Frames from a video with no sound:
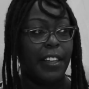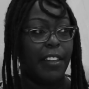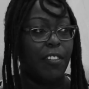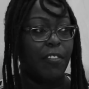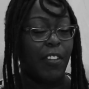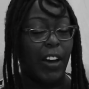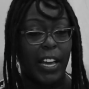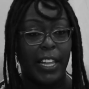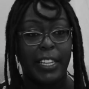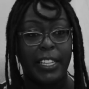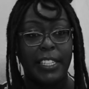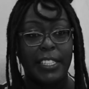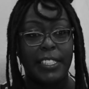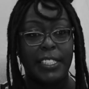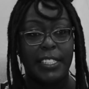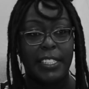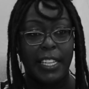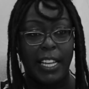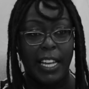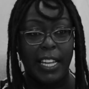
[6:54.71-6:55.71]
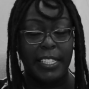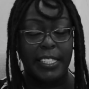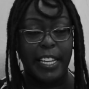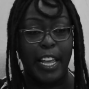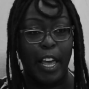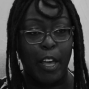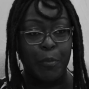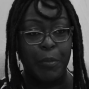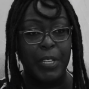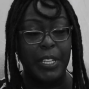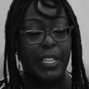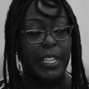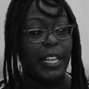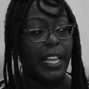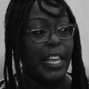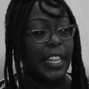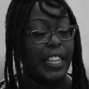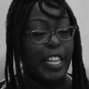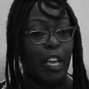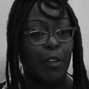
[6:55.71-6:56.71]
violence that has happened
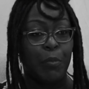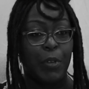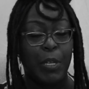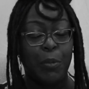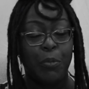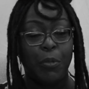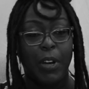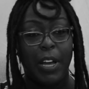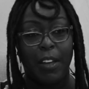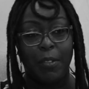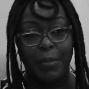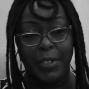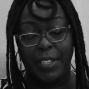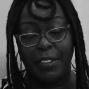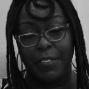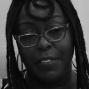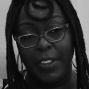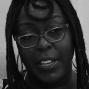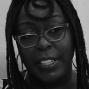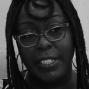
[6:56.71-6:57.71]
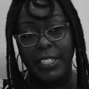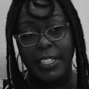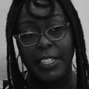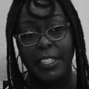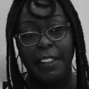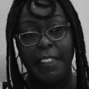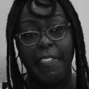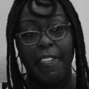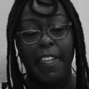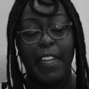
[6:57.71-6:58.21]
and that people have been affected